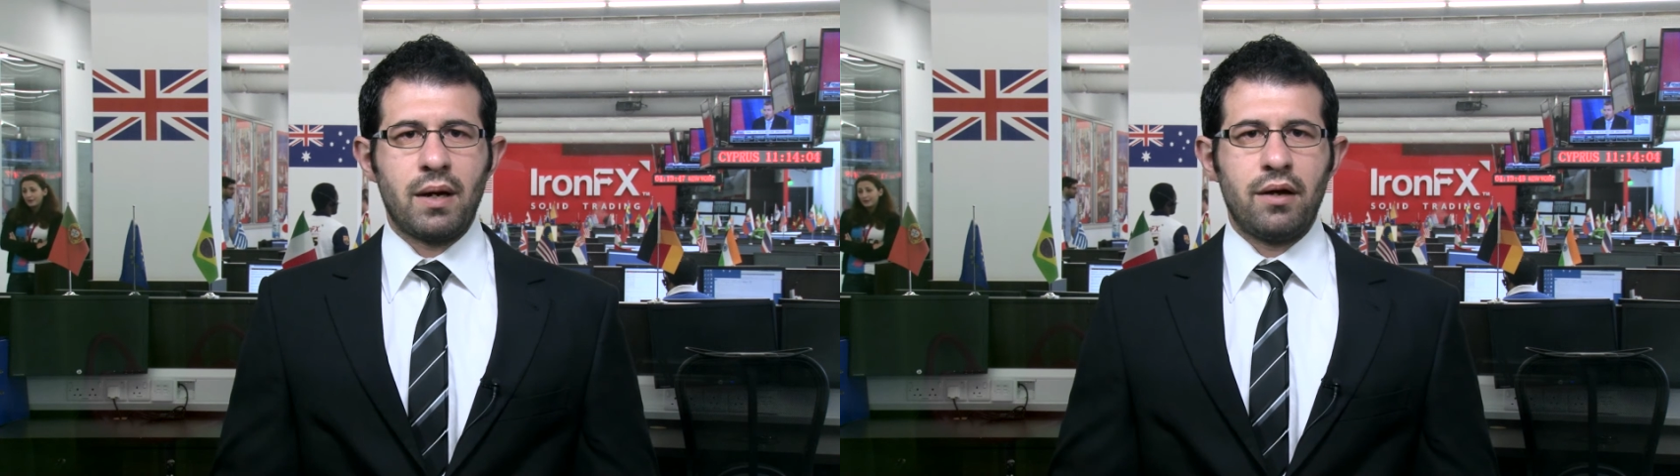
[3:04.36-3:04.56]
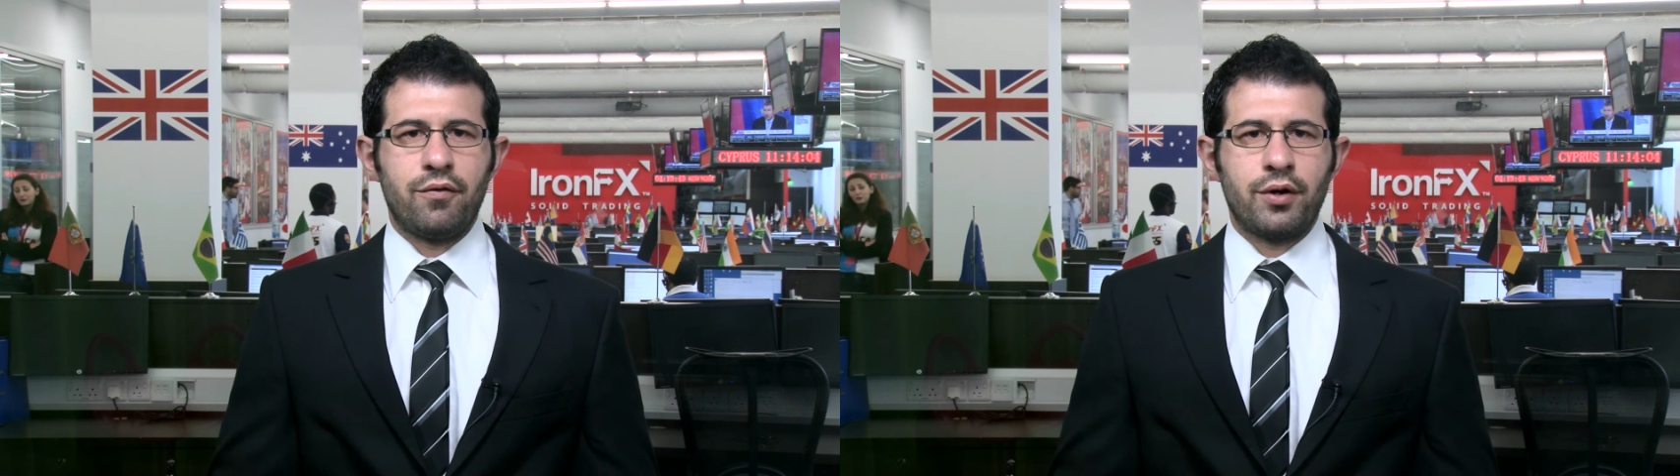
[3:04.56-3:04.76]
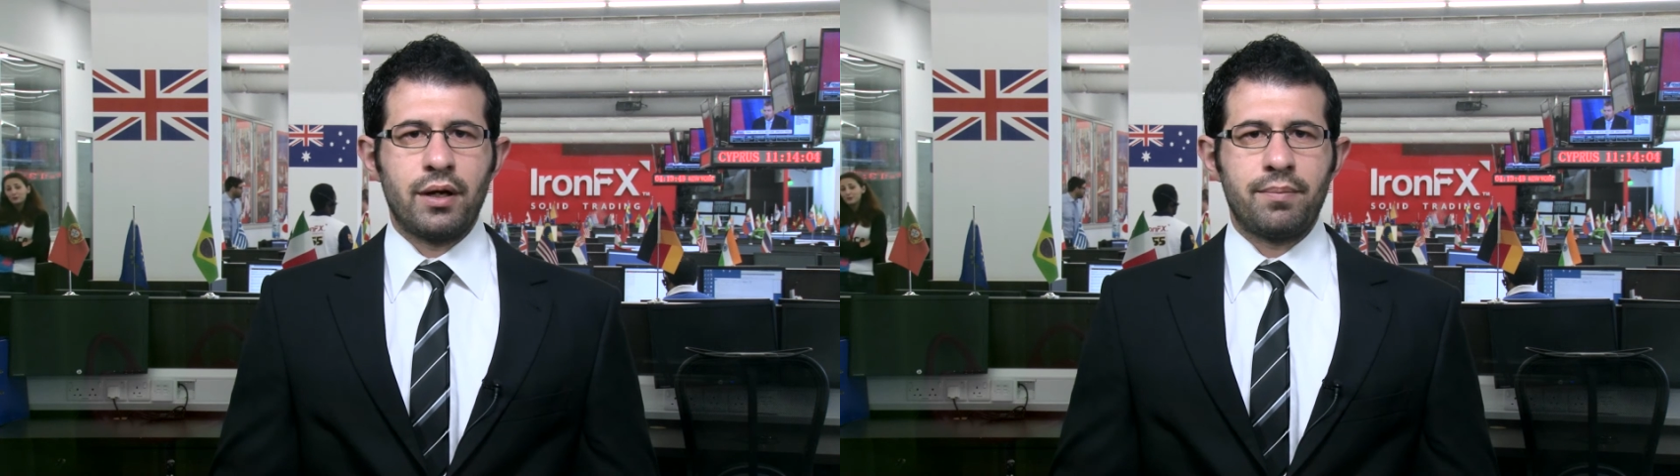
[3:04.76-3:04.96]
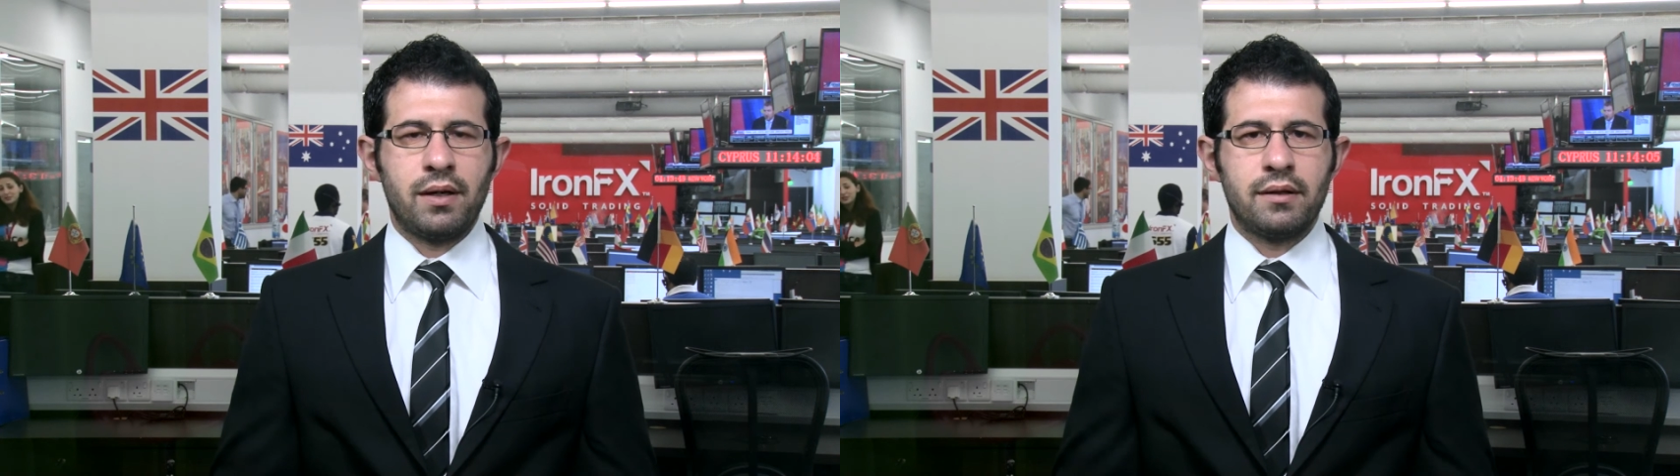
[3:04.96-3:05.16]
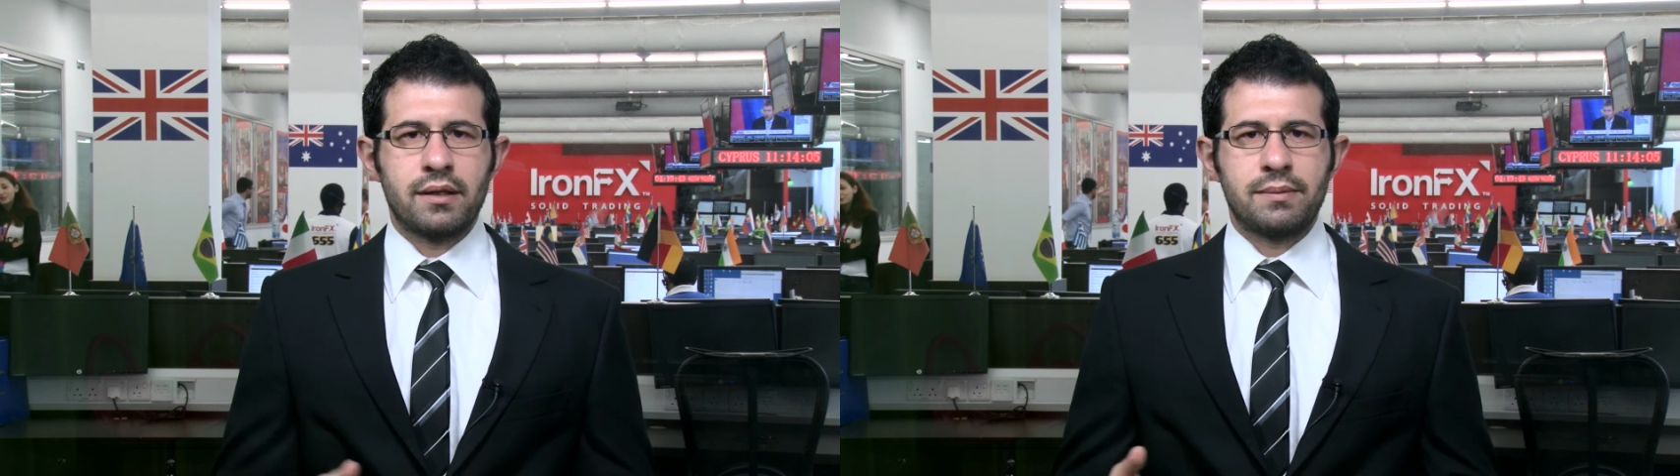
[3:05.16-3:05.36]
M I for
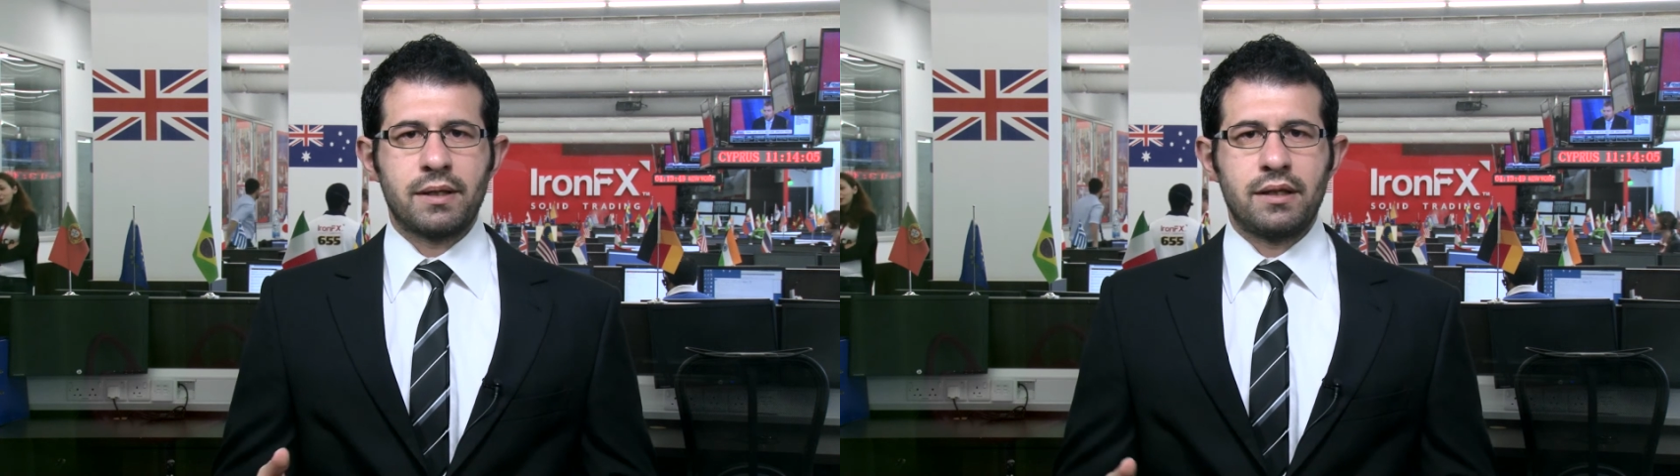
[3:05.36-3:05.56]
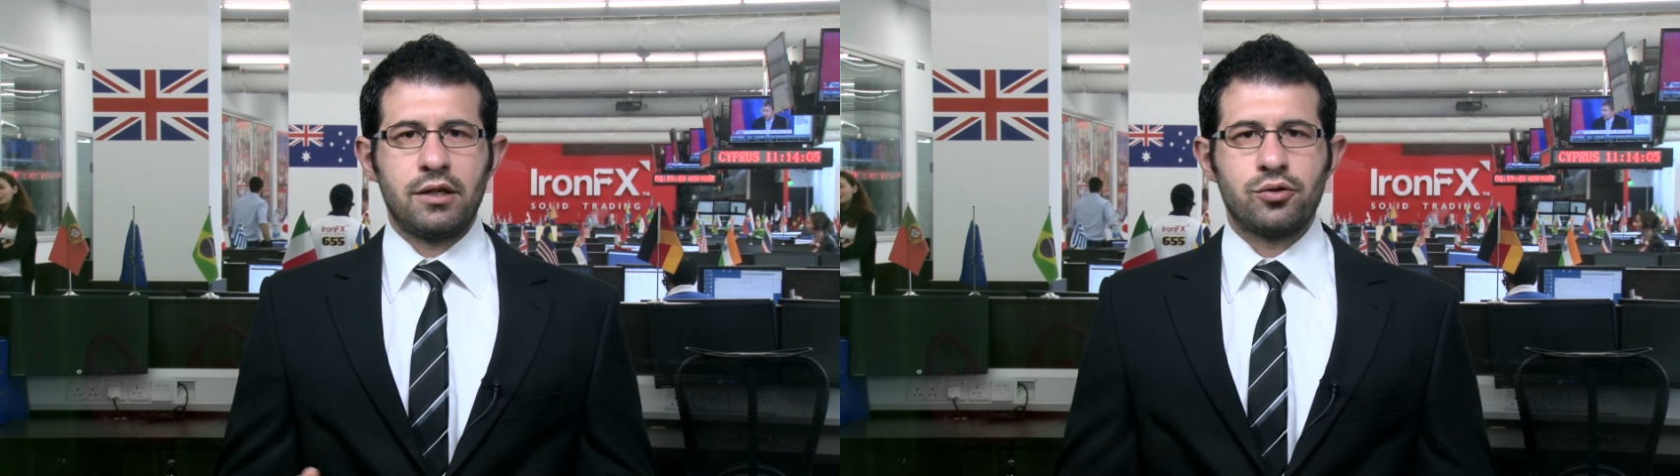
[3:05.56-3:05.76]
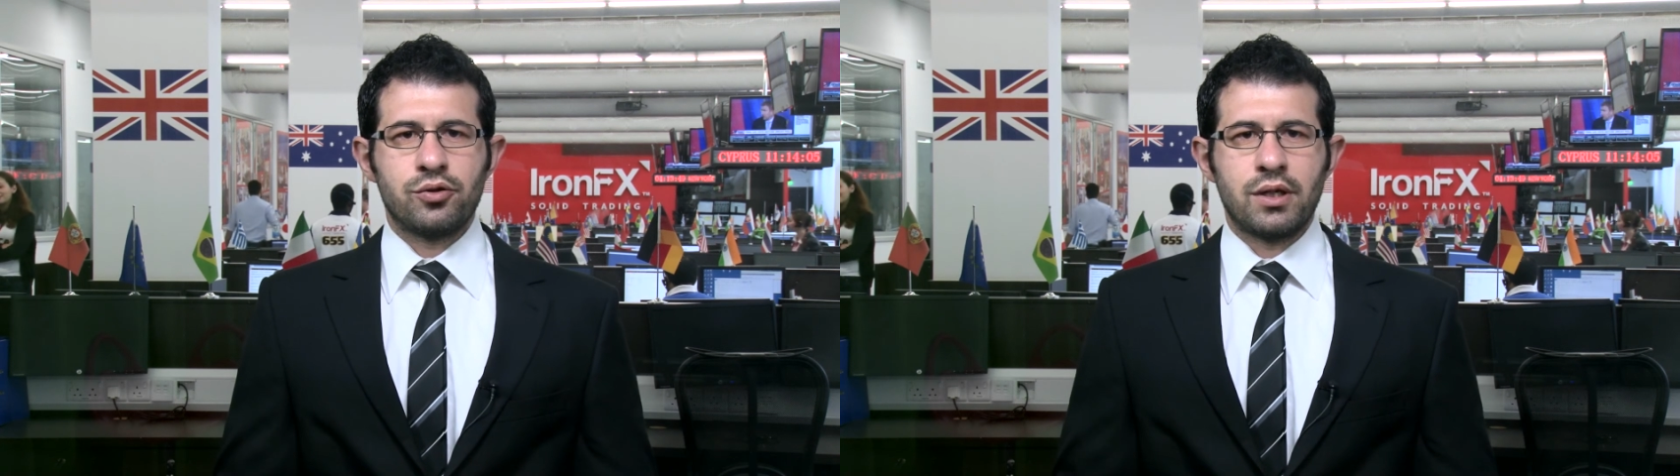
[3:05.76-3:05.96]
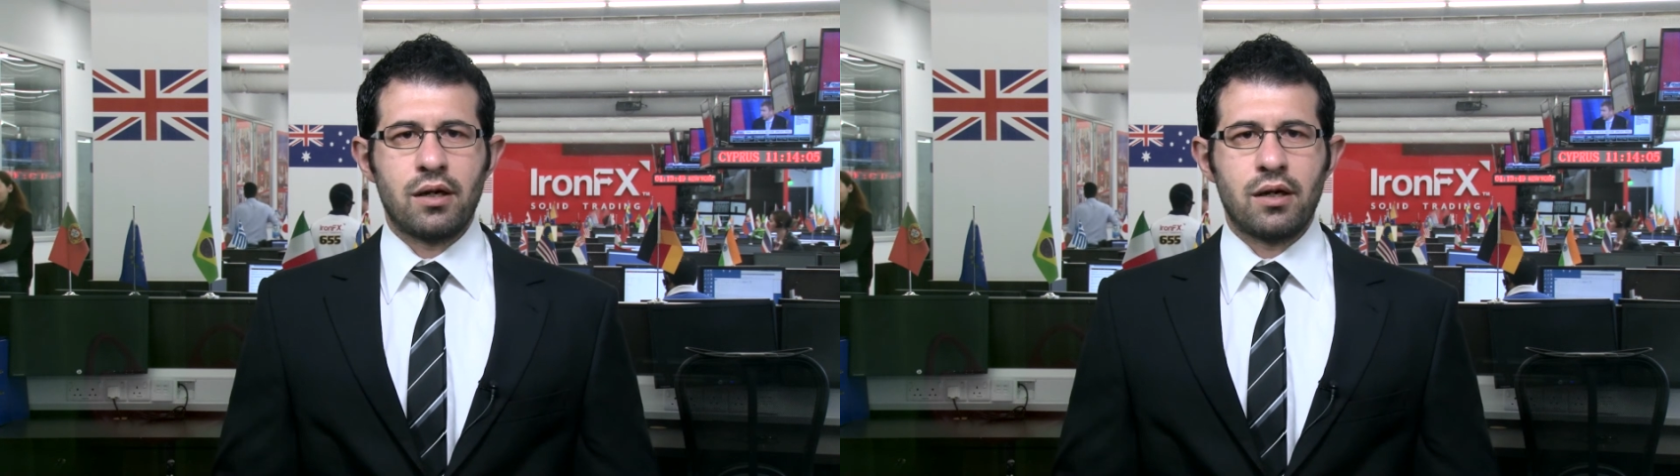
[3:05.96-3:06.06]
April, and expectations